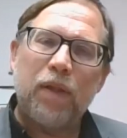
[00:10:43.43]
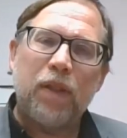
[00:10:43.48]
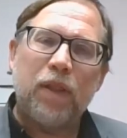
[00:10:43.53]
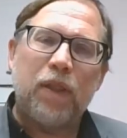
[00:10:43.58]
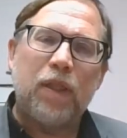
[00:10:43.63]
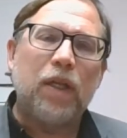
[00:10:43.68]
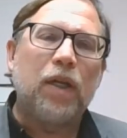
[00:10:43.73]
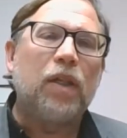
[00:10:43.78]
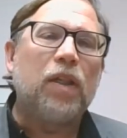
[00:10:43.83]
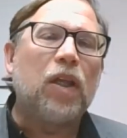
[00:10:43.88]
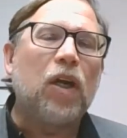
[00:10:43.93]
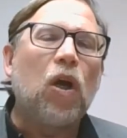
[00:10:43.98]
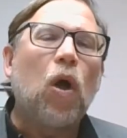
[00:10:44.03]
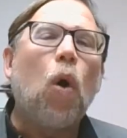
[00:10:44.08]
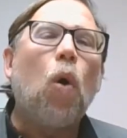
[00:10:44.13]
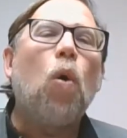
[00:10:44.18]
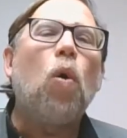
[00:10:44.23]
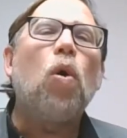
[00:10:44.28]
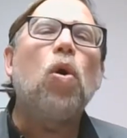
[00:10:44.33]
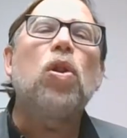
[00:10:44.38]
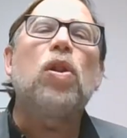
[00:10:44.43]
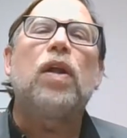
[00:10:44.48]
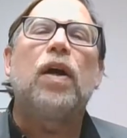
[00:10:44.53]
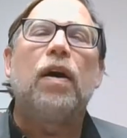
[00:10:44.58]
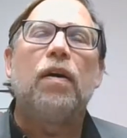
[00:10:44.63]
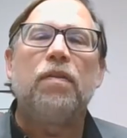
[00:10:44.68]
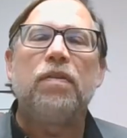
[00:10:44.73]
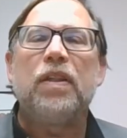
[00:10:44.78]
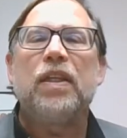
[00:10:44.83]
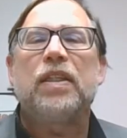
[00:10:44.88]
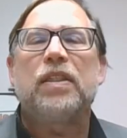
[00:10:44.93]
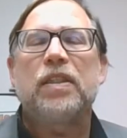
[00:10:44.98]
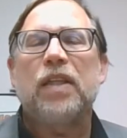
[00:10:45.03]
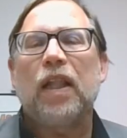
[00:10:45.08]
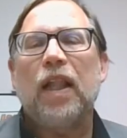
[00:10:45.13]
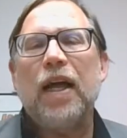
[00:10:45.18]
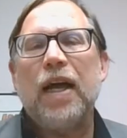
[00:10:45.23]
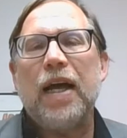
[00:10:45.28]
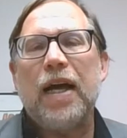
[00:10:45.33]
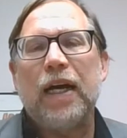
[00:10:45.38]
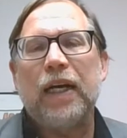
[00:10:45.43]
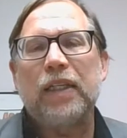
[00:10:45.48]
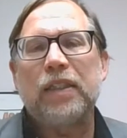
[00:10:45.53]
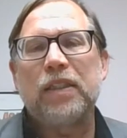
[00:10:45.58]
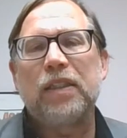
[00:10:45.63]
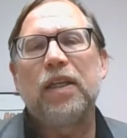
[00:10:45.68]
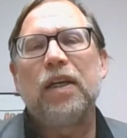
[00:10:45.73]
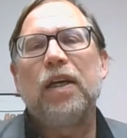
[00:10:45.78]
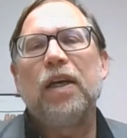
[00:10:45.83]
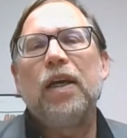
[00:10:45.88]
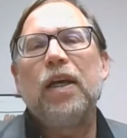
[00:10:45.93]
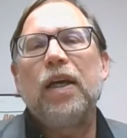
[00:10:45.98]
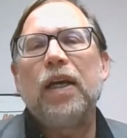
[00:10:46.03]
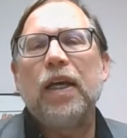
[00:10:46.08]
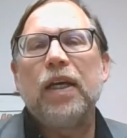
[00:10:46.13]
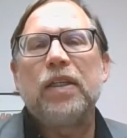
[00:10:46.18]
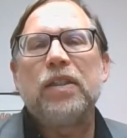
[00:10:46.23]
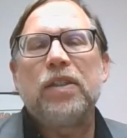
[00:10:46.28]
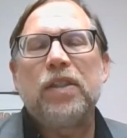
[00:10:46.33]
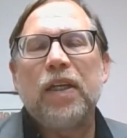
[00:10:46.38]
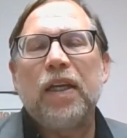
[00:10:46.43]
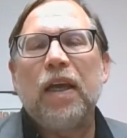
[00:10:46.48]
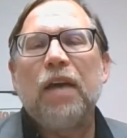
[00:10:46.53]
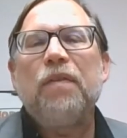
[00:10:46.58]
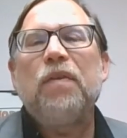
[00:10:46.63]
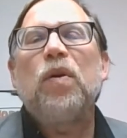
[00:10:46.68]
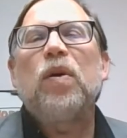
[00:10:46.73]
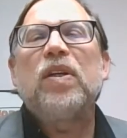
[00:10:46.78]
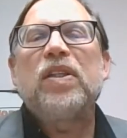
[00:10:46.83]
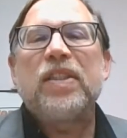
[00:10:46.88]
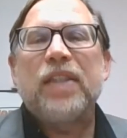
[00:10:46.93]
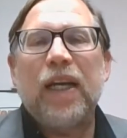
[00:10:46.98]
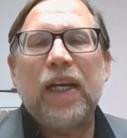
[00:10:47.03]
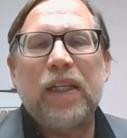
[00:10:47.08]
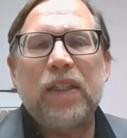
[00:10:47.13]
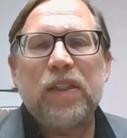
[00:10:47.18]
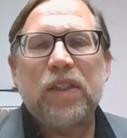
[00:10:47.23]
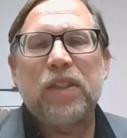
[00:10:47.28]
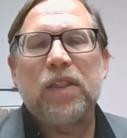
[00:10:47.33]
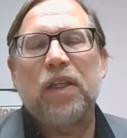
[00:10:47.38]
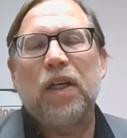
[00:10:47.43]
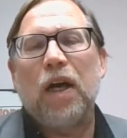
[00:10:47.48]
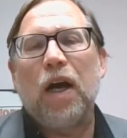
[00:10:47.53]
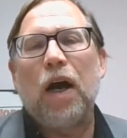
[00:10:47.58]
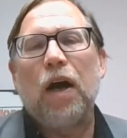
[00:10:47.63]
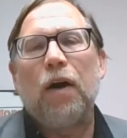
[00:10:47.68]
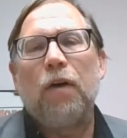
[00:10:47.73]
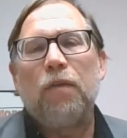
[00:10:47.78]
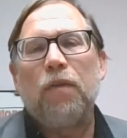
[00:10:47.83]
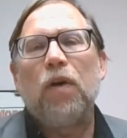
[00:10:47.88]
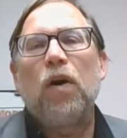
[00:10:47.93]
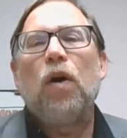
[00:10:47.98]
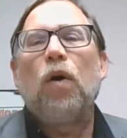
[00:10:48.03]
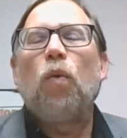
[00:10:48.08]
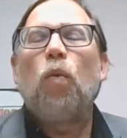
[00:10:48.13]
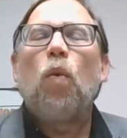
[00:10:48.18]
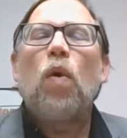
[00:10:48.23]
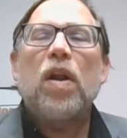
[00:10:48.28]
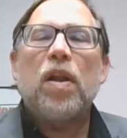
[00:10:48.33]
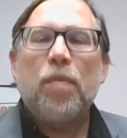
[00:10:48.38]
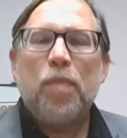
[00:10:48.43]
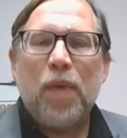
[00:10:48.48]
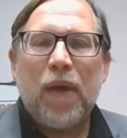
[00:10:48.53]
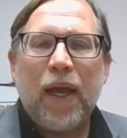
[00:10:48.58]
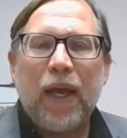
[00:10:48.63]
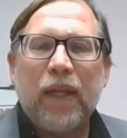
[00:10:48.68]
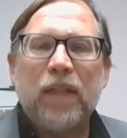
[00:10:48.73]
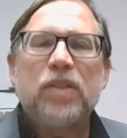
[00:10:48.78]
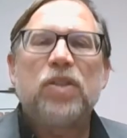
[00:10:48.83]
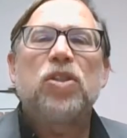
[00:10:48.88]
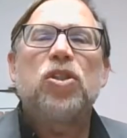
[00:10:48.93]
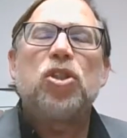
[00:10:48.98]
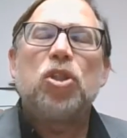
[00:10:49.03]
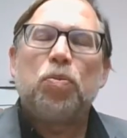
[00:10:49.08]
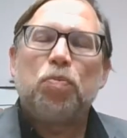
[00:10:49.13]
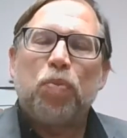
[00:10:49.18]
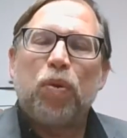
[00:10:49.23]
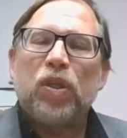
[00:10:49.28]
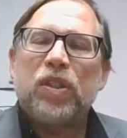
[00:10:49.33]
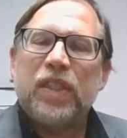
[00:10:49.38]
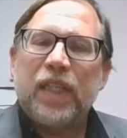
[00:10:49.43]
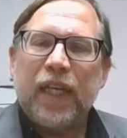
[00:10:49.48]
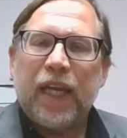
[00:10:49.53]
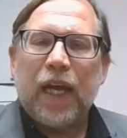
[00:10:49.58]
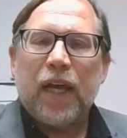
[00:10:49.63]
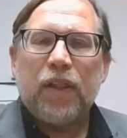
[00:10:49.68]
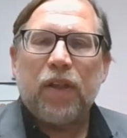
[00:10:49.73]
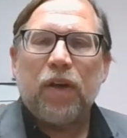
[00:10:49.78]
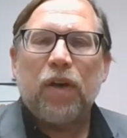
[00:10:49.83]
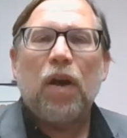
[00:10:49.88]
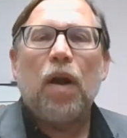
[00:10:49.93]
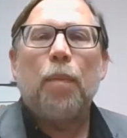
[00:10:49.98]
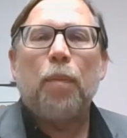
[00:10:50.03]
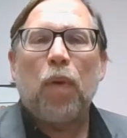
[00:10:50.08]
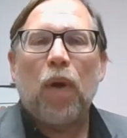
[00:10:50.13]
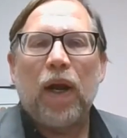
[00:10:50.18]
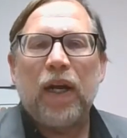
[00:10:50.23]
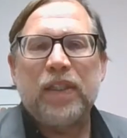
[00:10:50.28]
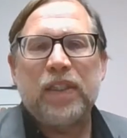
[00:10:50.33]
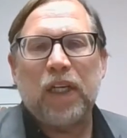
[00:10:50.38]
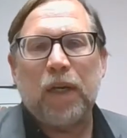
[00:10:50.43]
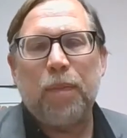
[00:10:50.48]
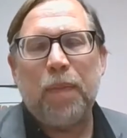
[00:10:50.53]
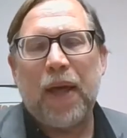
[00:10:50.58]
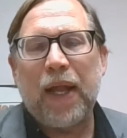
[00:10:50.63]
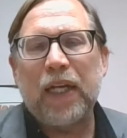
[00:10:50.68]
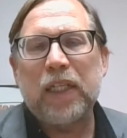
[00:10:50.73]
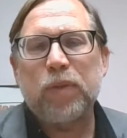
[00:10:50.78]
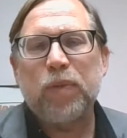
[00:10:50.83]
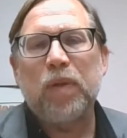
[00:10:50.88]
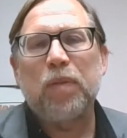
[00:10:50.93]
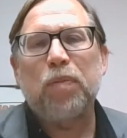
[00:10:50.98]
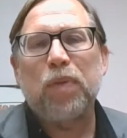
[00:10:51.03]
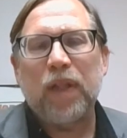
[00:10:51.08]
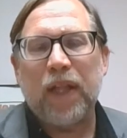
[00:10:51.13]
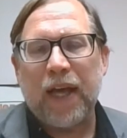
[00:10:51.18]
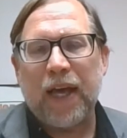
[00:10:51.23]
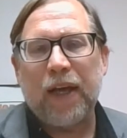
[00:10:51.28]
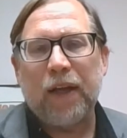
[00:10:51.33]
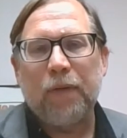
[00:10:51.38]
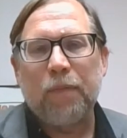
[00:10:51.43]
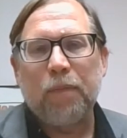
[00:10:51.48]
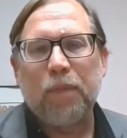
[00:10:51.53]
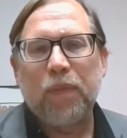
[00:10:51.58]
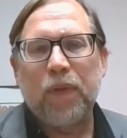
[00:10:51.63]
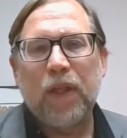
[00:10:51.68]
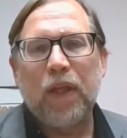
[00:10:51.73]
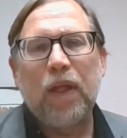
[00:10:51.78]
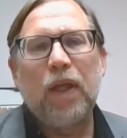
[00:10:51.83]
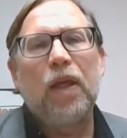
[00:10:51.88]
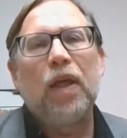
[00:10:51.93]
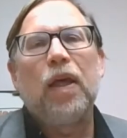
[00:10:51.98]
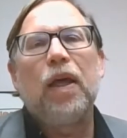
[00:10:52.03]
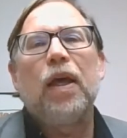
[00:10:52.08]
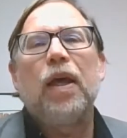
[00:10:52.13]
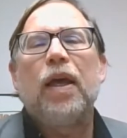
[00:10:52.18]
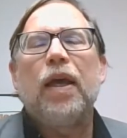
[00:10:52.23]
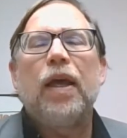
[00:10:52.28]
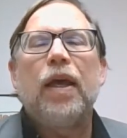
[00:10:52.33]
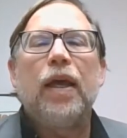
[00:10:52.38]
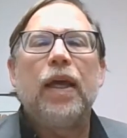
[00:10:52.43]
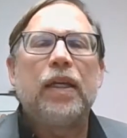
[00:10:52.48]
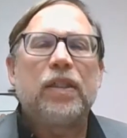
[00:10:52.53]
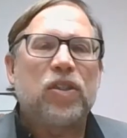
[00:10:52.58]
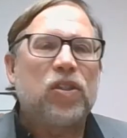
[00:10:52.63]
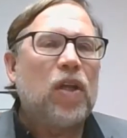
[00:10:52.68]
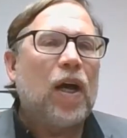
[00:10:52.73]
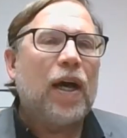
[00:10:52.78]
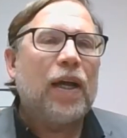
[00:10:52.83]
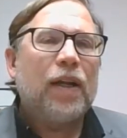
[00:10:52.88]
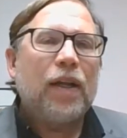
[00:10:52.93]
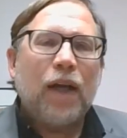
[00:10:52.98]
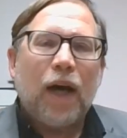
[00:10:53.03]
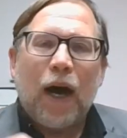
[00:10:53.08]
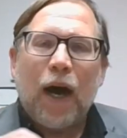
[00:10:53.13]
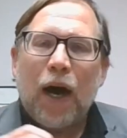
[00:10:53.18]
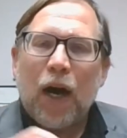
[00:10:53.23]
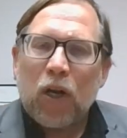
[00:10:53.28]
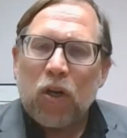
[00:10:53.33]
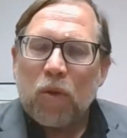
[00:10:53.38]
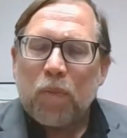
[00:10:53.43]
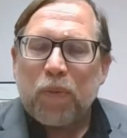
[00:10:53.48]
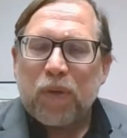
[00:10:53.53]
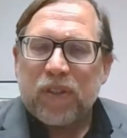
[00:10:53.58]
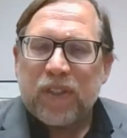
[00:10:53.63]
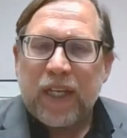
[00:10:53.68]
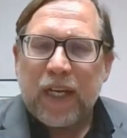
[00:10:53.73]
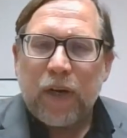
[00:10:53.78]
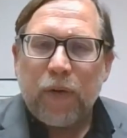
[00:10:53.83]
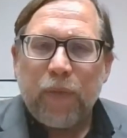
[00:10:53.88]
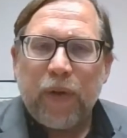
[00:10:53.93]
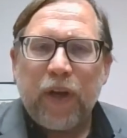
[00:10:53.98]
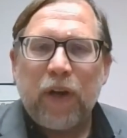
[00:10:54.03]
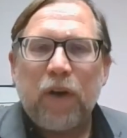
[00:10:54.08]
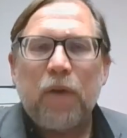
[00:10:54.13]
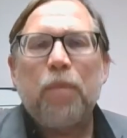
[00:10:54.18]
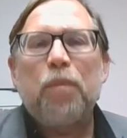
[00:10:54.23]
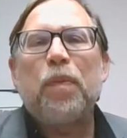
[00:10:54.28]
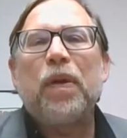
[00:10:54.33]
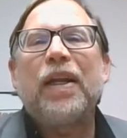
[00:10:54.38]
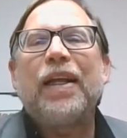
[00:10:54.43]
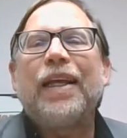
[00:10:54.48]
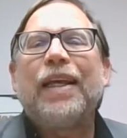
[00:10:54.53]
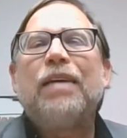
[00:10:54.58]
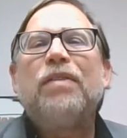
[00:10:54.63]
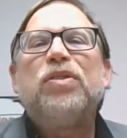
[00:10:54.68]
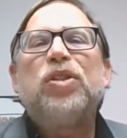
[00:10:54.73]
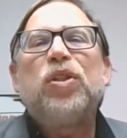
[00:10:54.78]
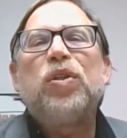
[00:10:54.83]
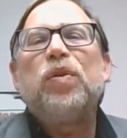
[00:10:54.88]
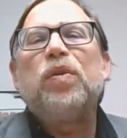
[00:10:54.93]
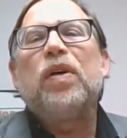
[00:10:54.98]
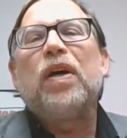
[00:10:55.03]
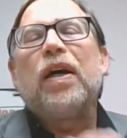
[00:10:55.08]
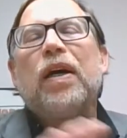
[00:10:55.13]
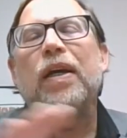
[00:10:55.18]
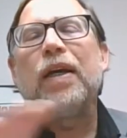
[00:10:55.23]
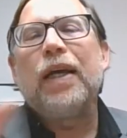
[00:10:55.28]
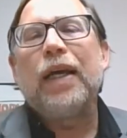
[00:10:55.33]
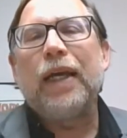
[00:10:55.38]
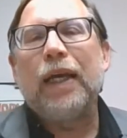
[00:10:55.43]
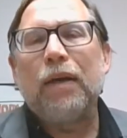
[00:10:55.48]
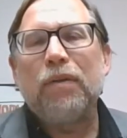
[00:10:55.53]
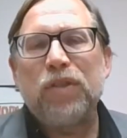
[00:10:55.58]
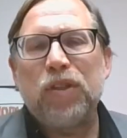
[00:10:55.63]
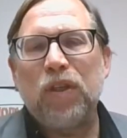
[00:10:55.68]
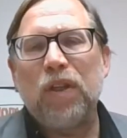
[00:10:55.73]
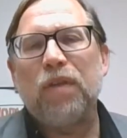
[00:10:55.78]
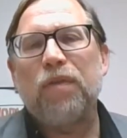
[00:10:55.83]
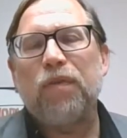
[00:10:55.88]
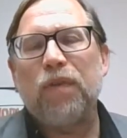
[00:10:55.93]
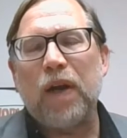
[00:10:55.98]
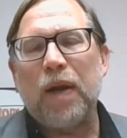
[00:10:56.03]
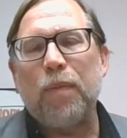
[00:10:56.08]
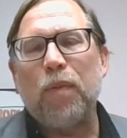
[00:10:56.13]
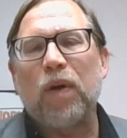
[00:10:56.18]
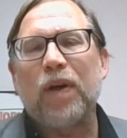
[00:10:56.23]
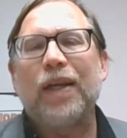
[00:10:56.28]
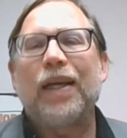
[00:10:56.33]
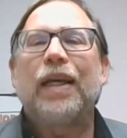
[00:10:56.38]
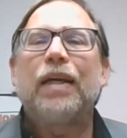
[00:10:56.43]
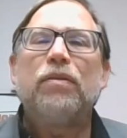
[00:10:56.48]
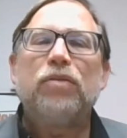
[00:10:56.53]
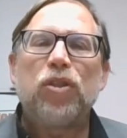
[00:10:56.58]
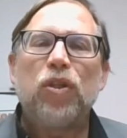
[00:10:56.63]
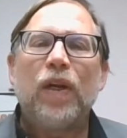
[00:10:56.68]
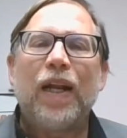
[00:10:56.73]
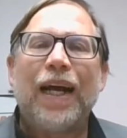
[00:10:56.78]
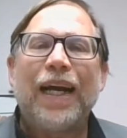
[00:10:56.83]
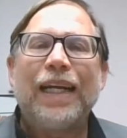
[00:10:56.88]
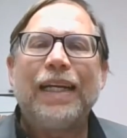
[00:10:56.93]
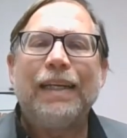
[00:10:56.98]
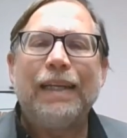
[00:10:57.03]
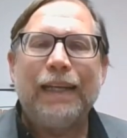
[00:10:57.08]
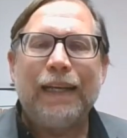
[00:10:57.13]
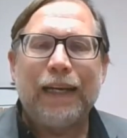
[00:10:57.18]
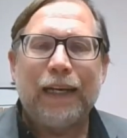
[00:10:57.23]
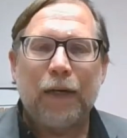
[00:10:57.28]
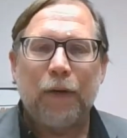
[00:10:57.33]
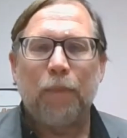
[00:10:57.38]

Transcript: The goal of this class is to give you a sense of what it means to put together a project management plan. It's not 100% real, but it gives you the framework, it gives you an idea.